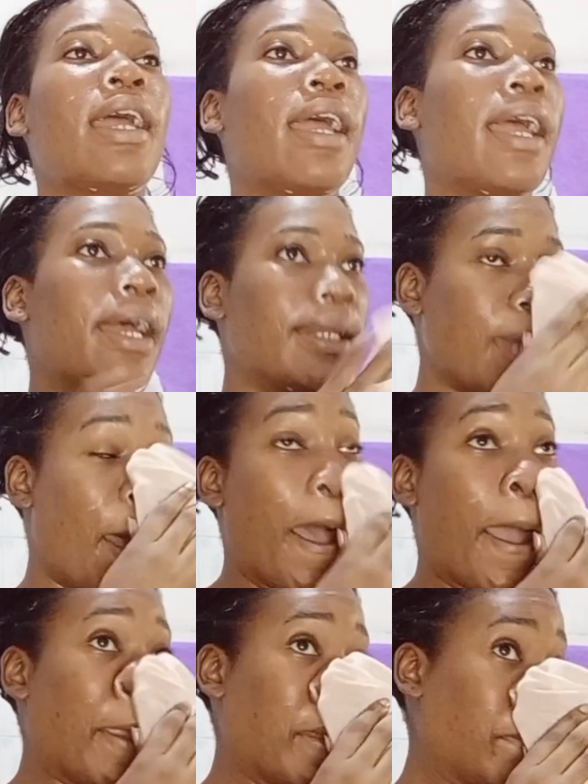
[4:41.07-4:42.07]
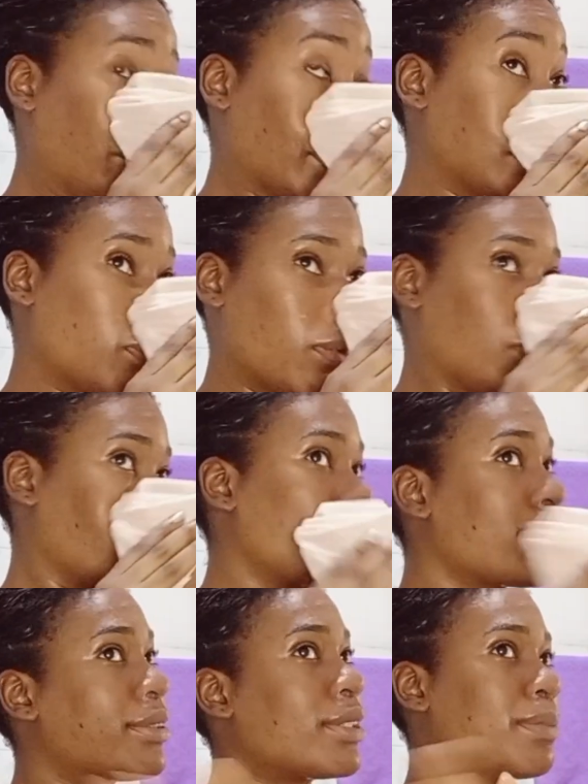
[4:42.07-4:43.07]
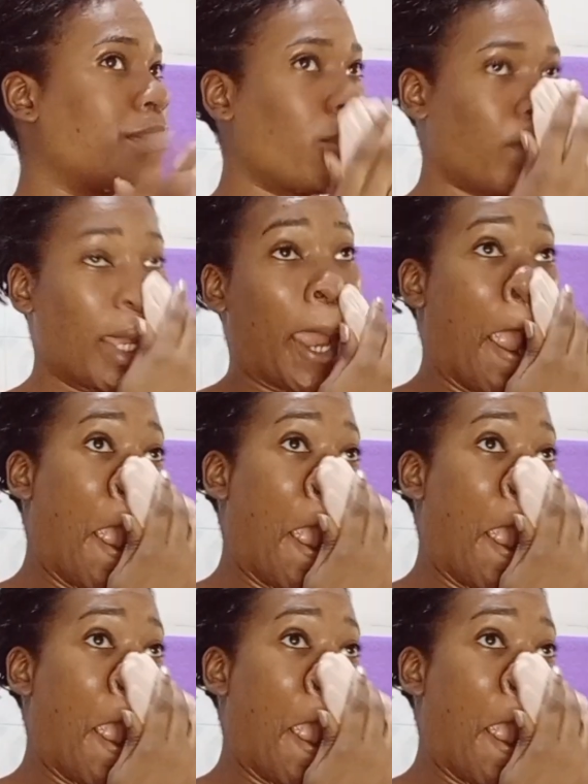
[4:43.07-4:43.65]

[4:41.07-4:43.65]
and your face feels smooth.